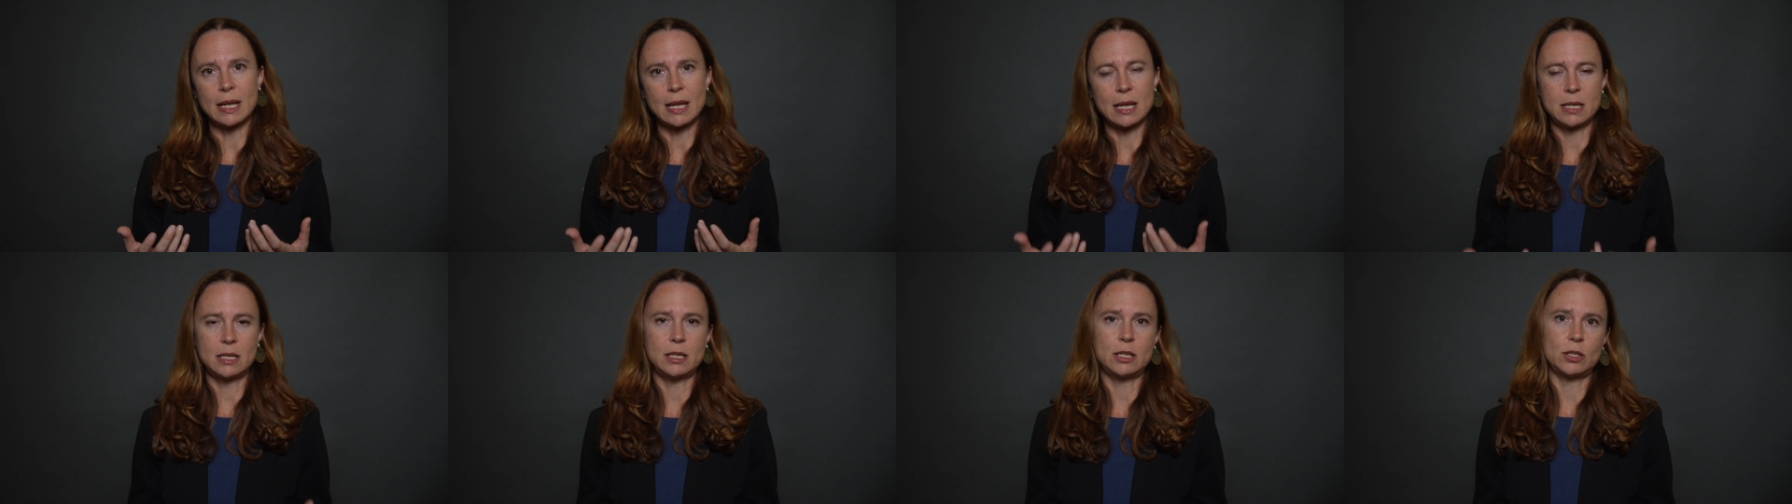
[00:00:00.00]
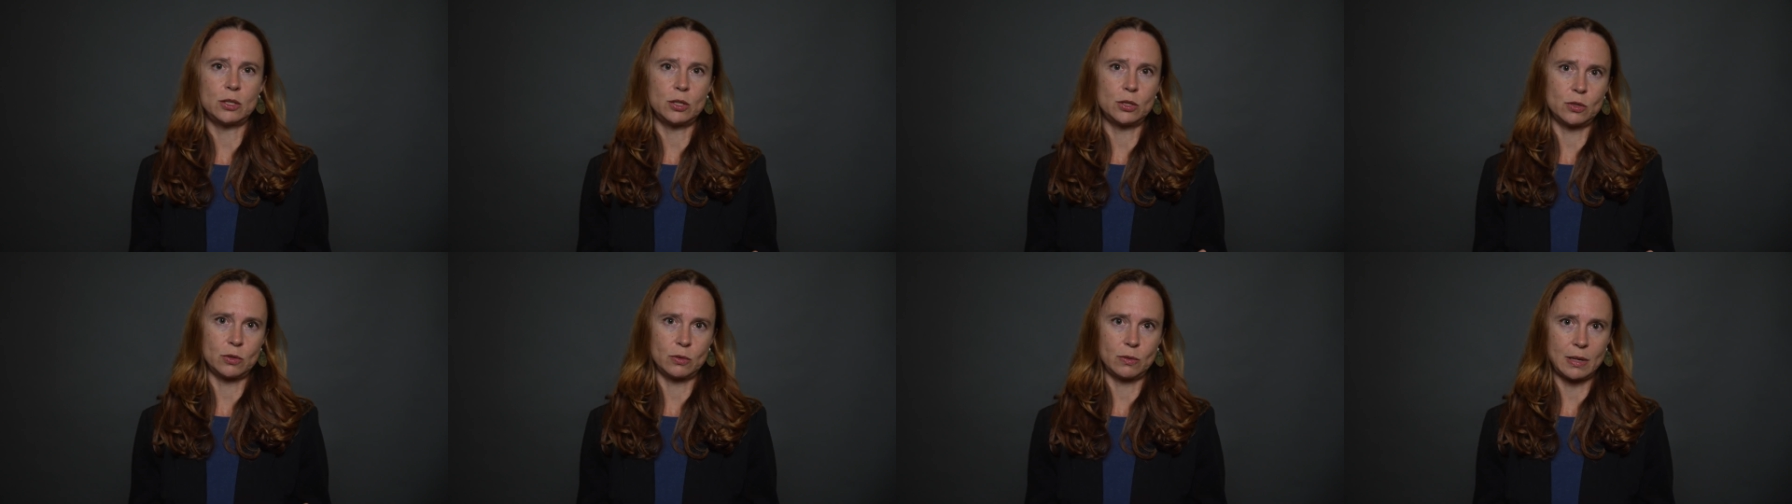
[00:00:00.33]

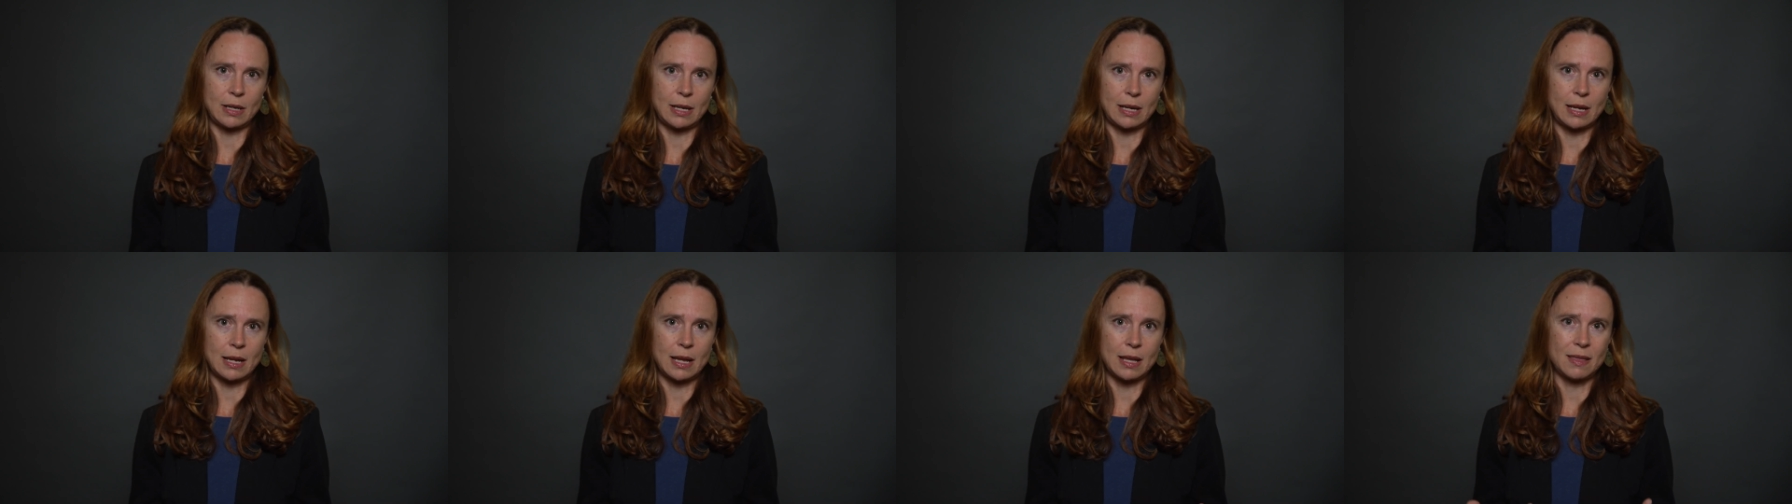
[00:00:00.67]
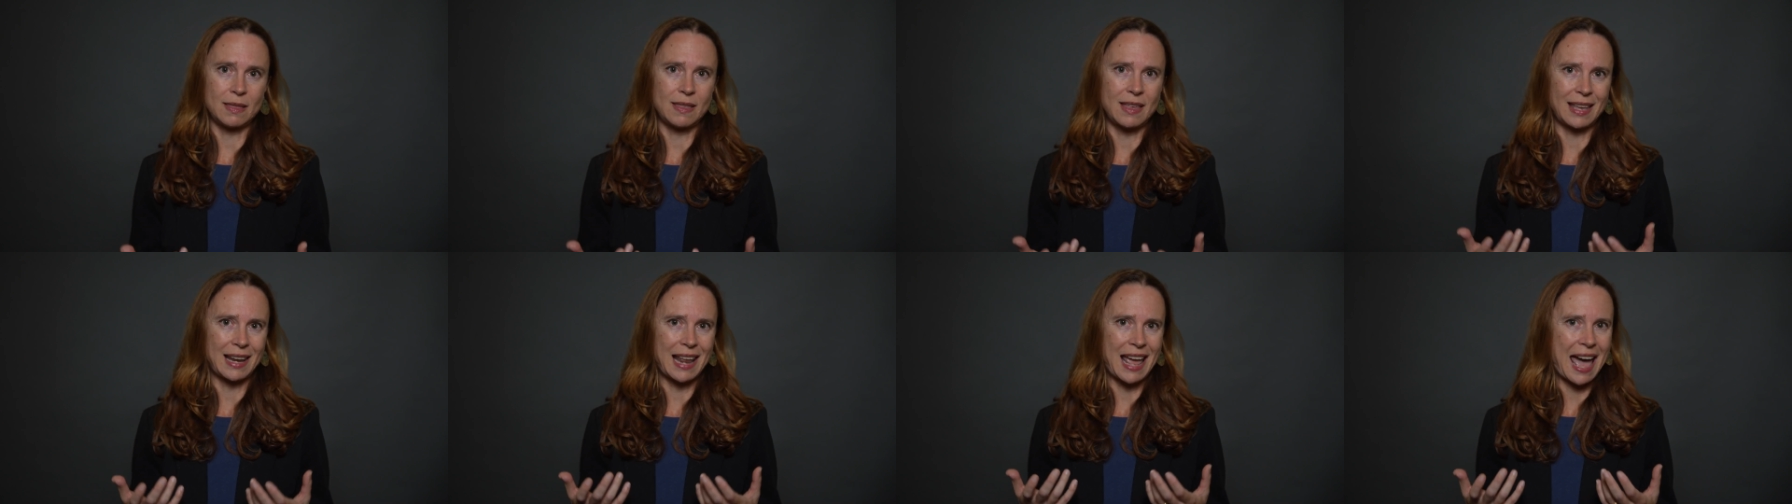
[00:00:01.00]
industry
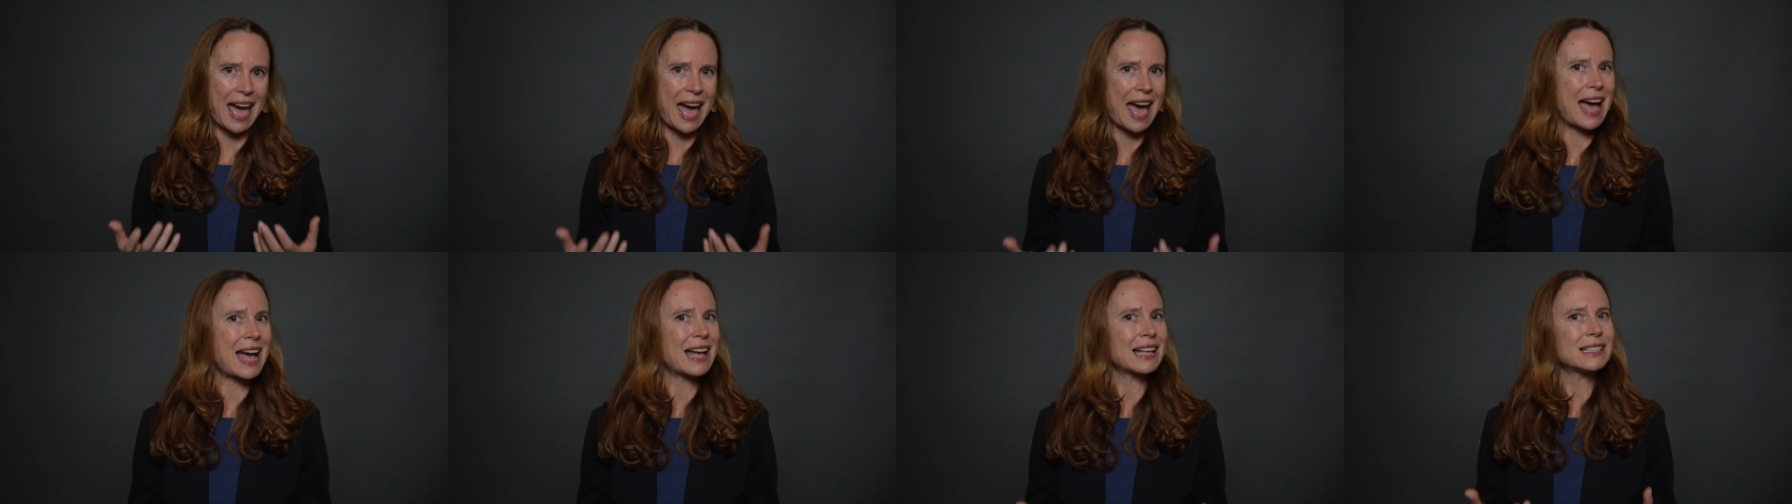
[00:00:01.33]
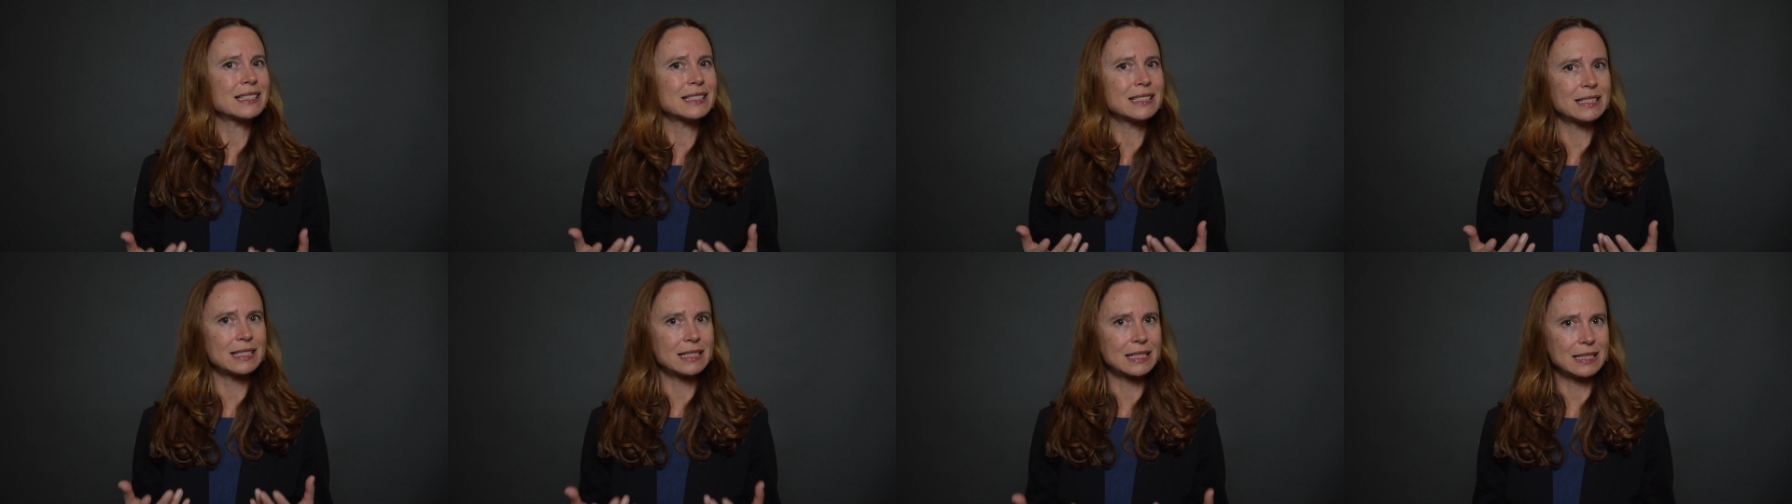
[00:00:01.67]
that
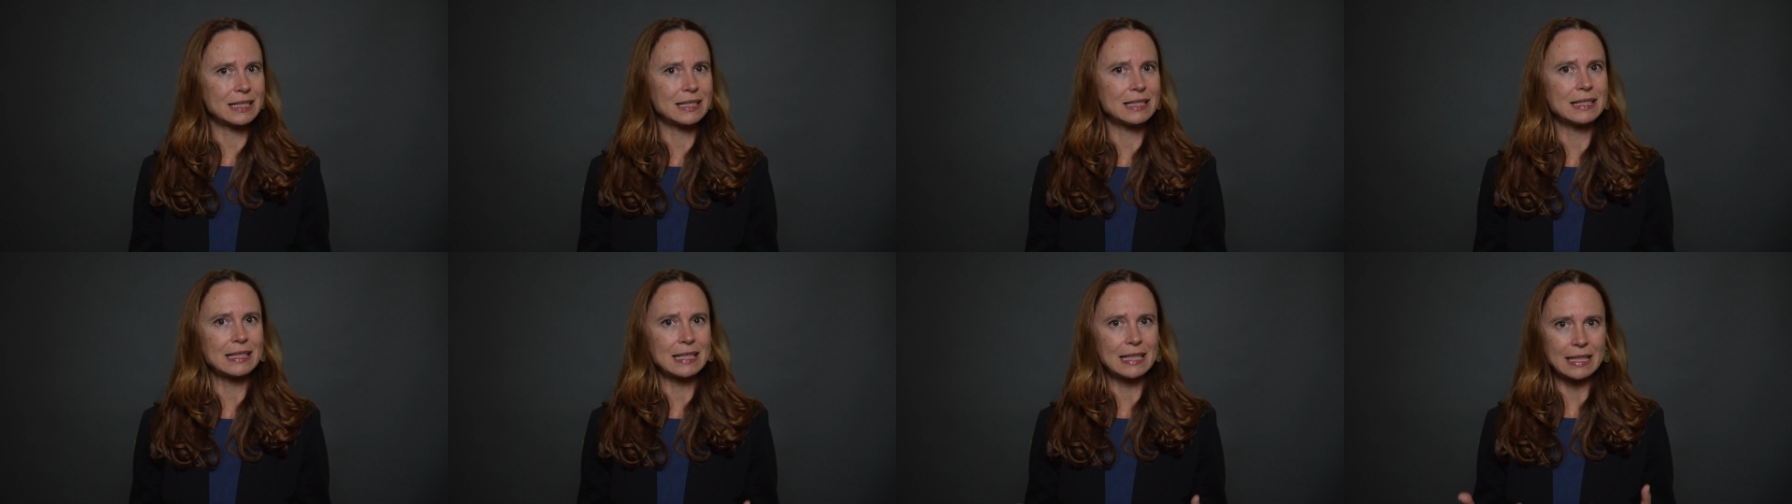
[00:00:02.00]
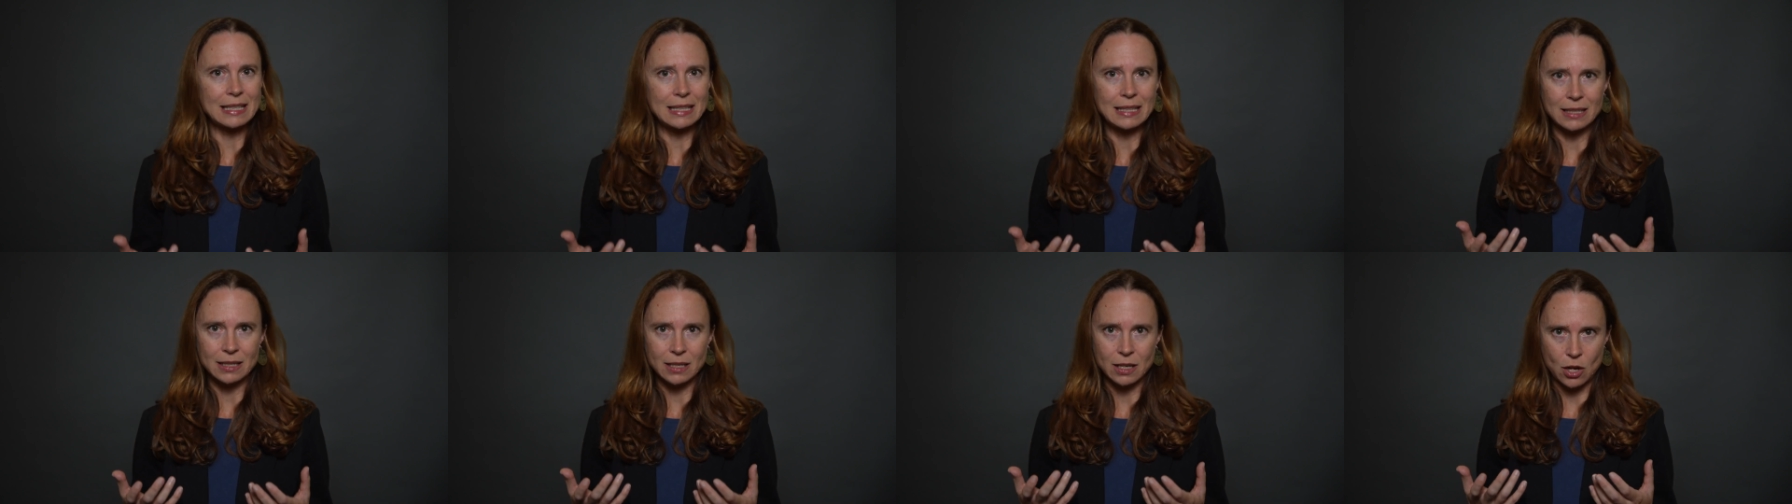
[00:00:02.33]
hasn't
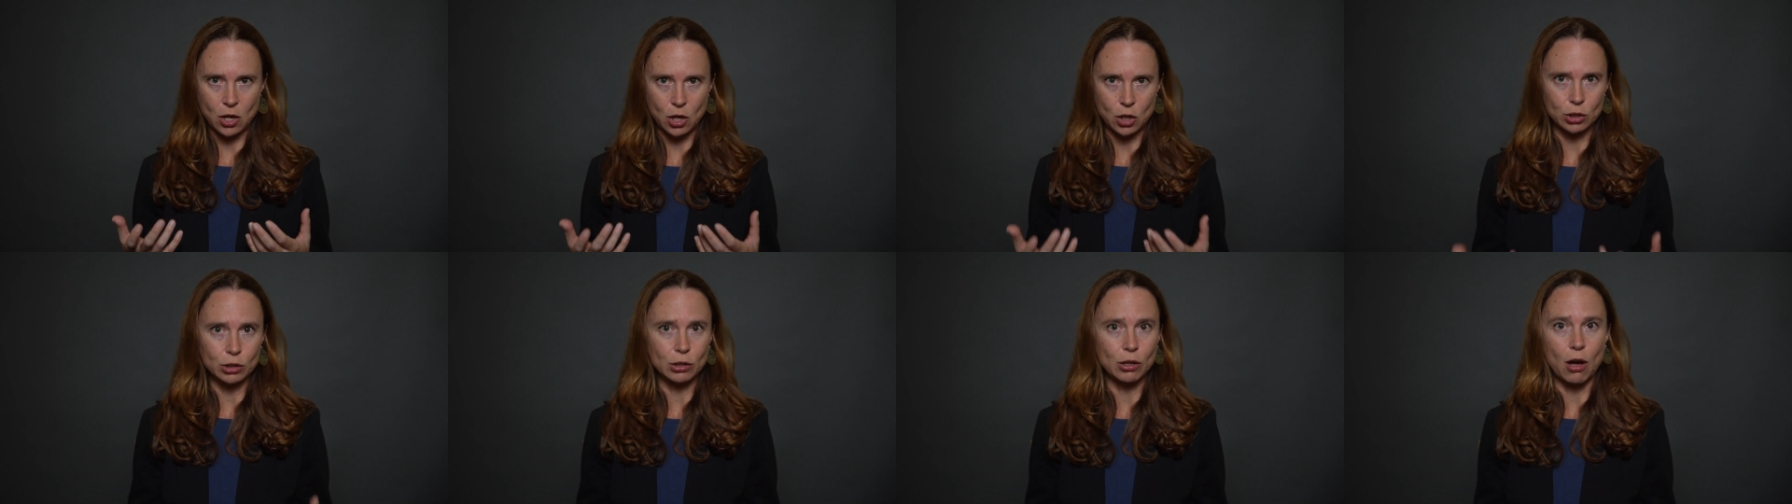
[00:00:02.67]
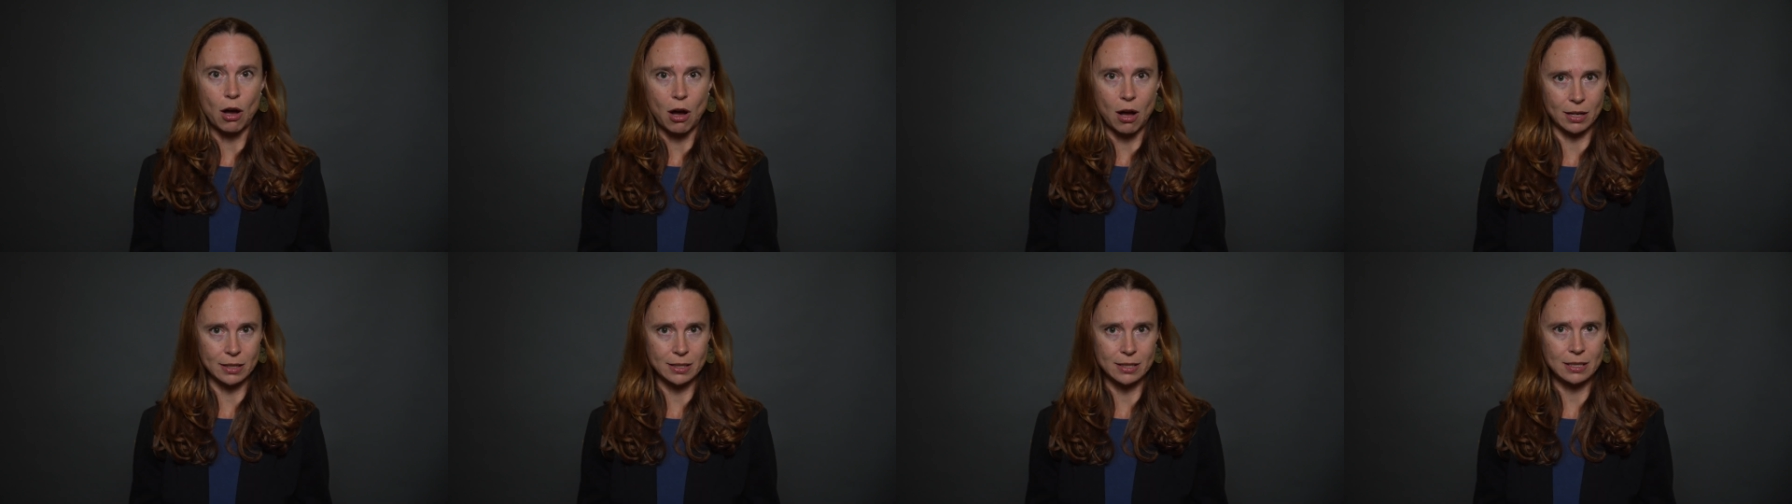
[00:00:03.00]
seen a lot.